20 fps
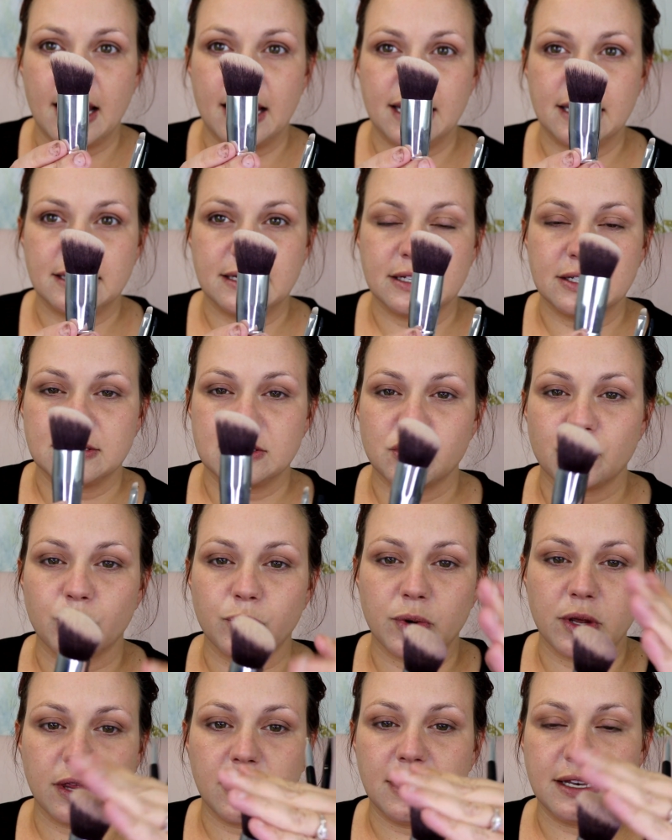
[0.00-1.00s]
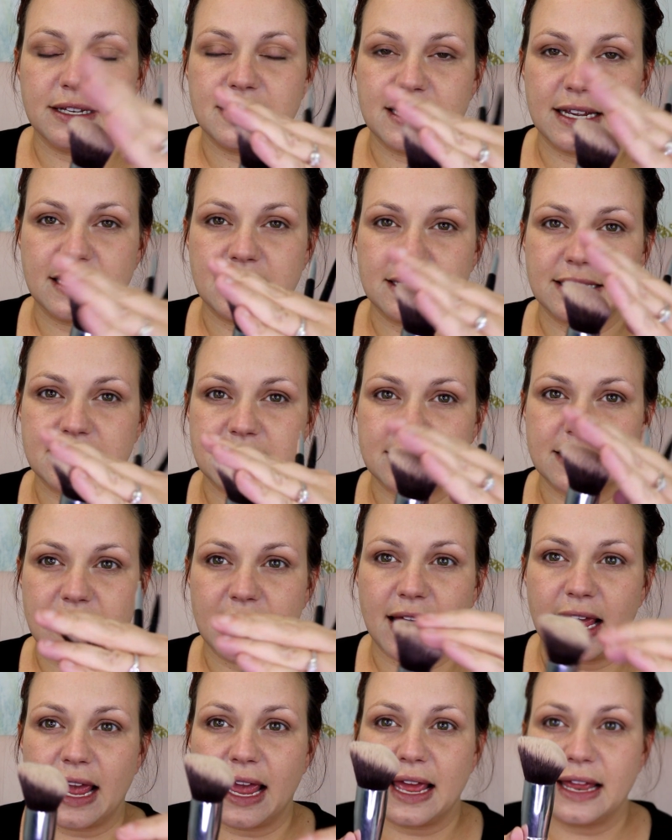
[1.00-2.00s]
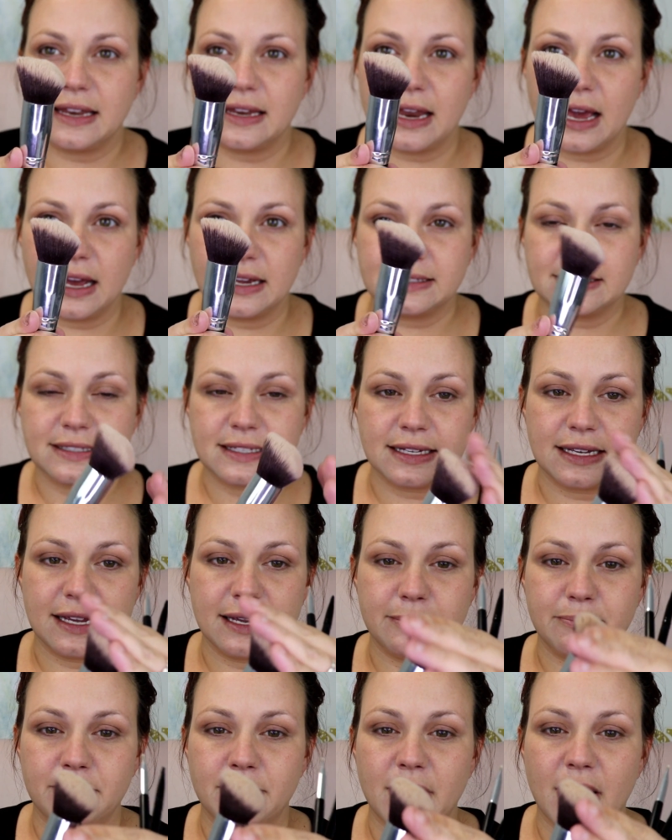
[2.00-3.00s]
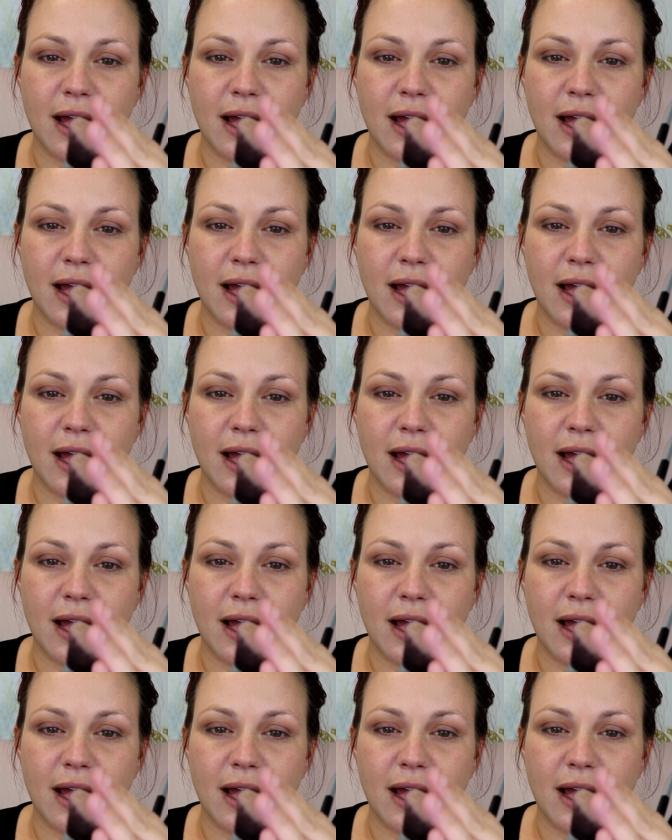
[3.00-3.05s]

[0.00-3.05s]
It is really dense and nicely,